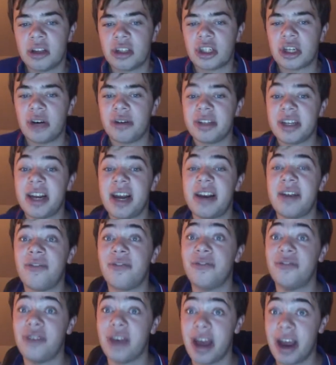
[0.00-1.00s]
Charlton had a
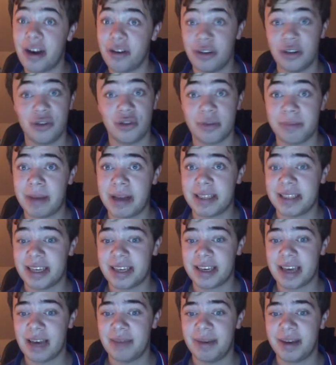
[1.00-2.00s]
very
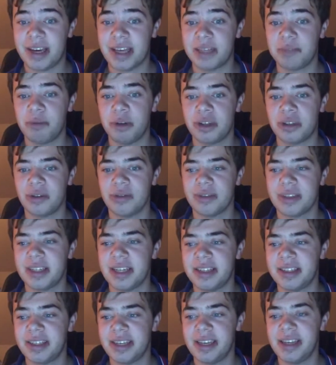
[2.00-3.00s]
dramatic game against Bristol
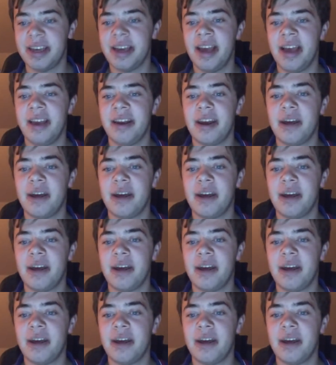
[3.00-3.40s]
City.